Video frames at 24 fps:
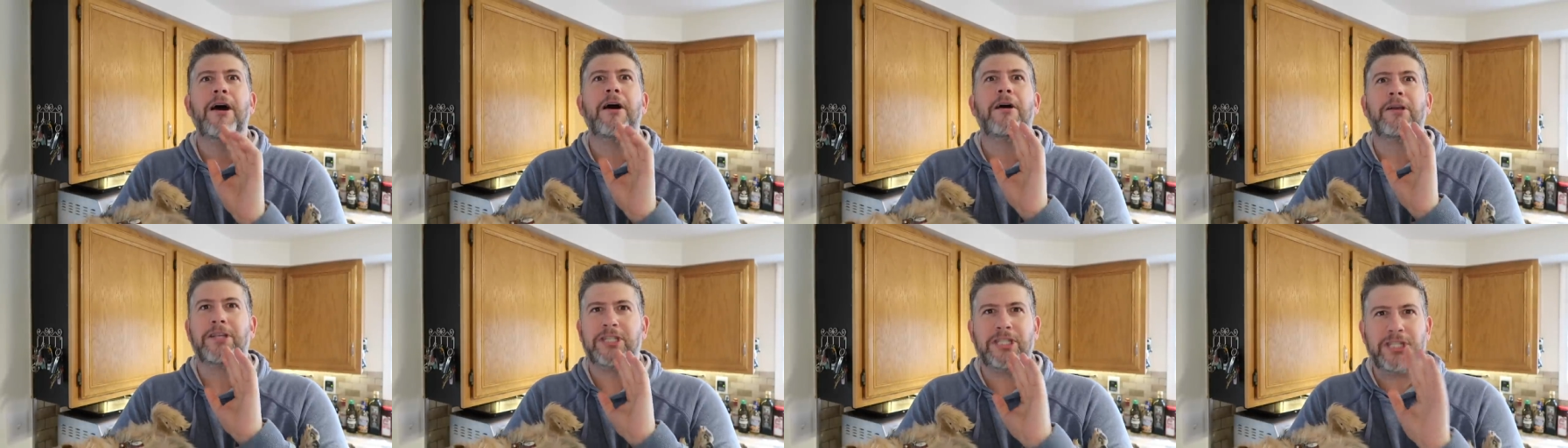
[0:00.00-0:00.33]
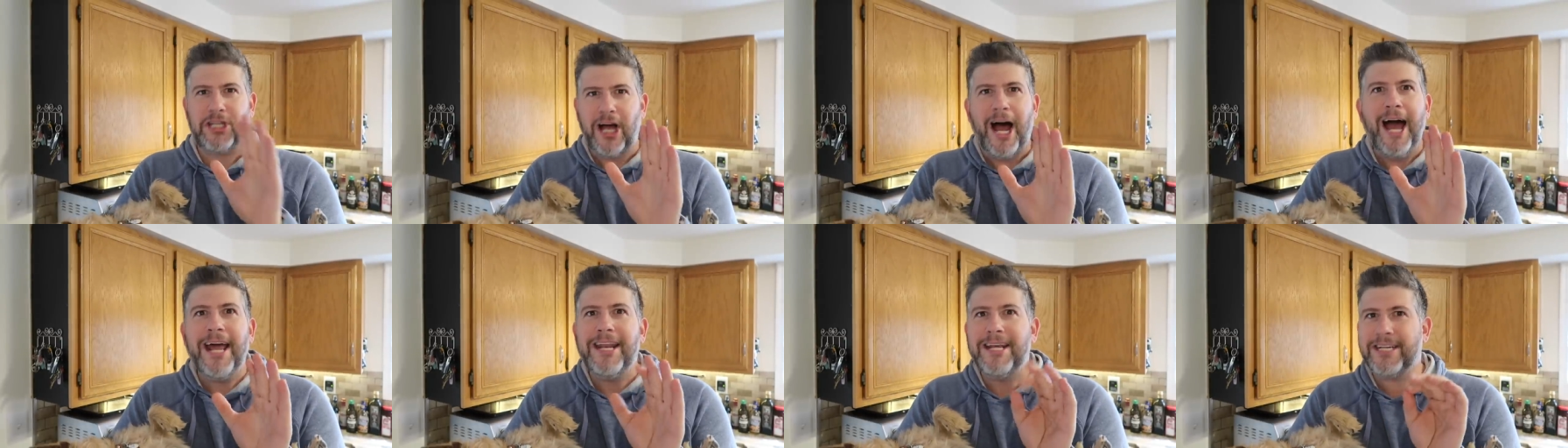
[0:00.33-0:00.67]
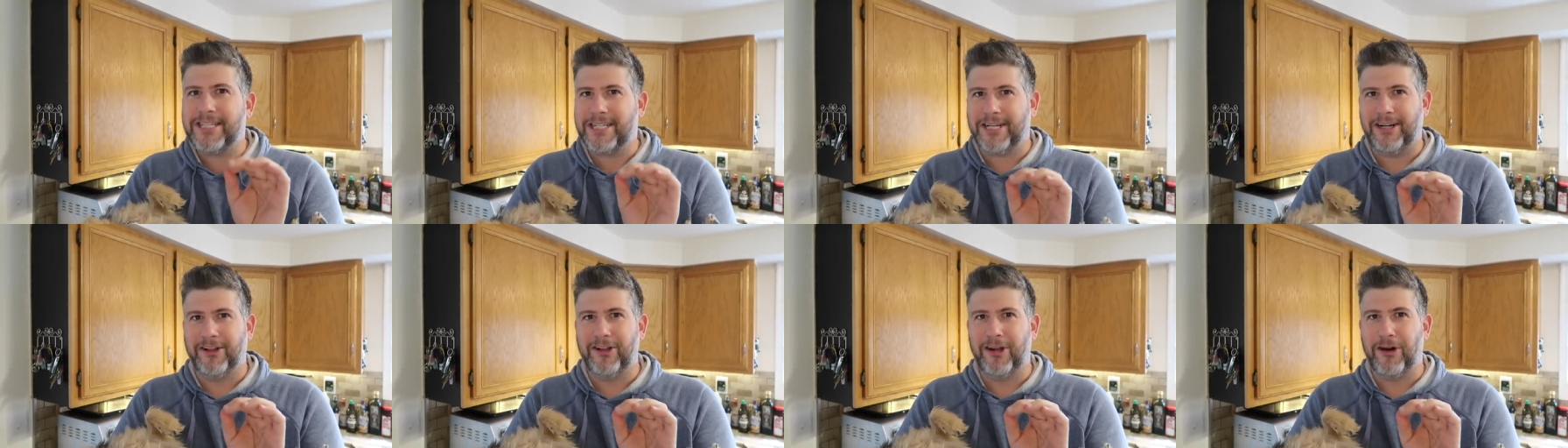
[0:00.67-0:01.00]

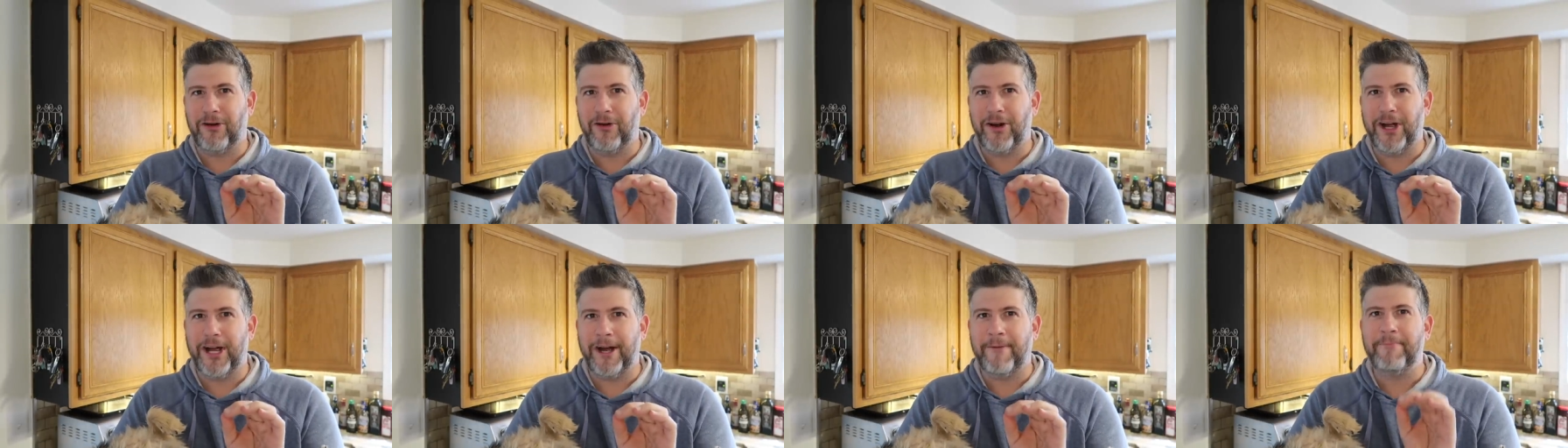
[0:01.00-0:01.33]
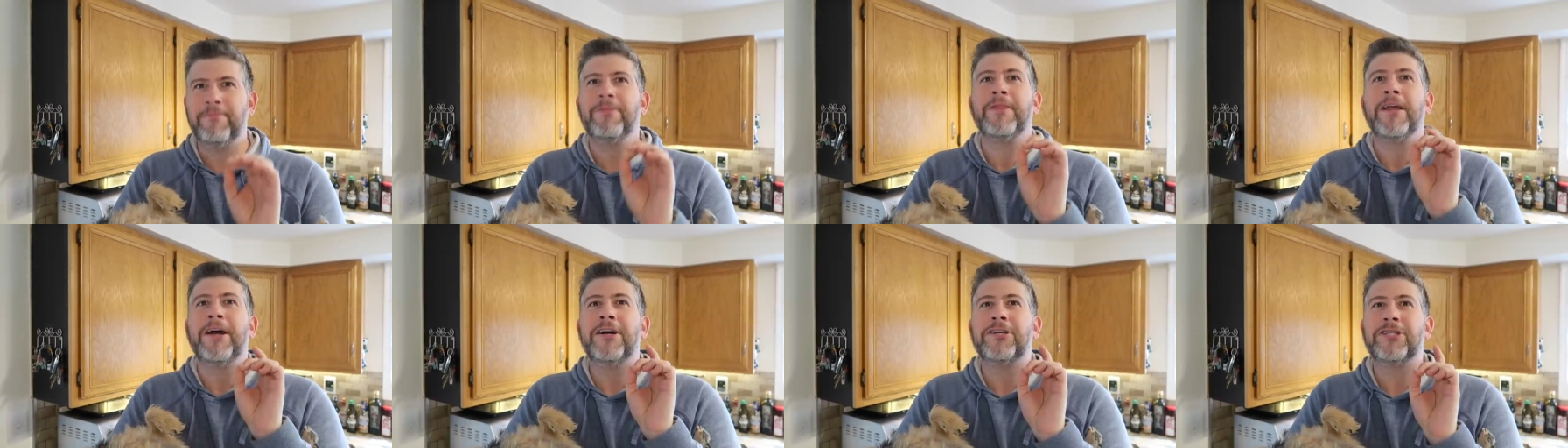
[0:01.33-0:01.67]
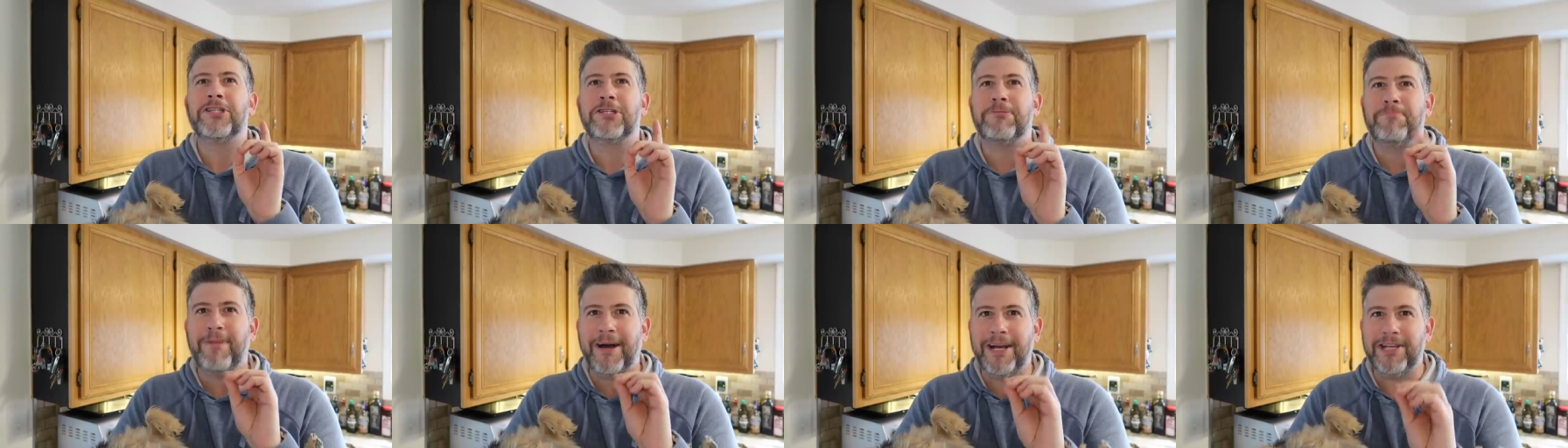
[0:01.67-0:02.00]
sinus clearing
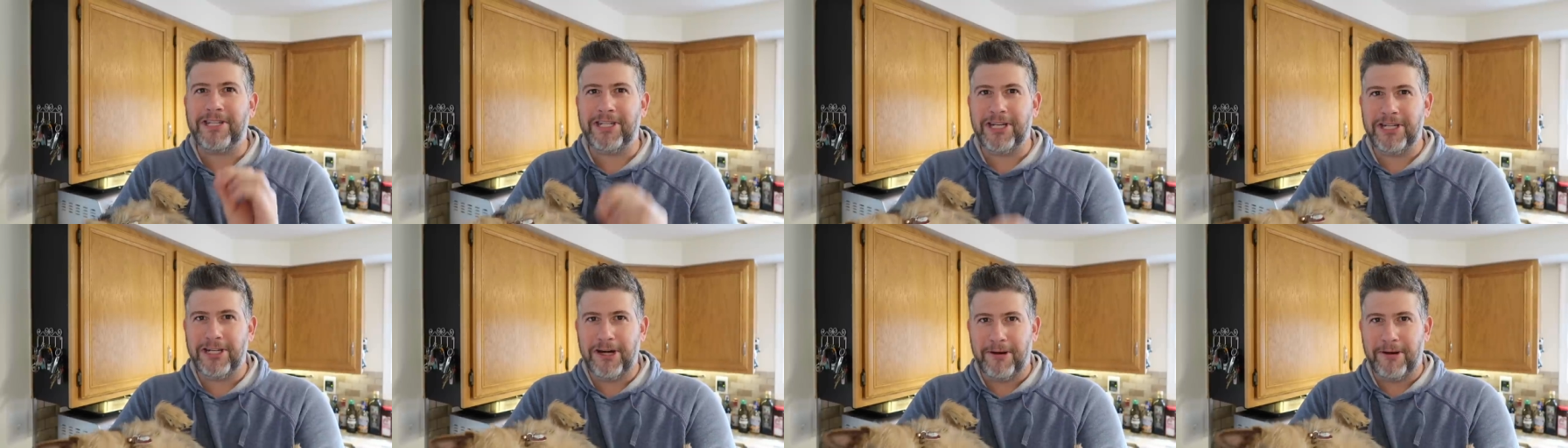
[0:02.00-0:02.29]
spicy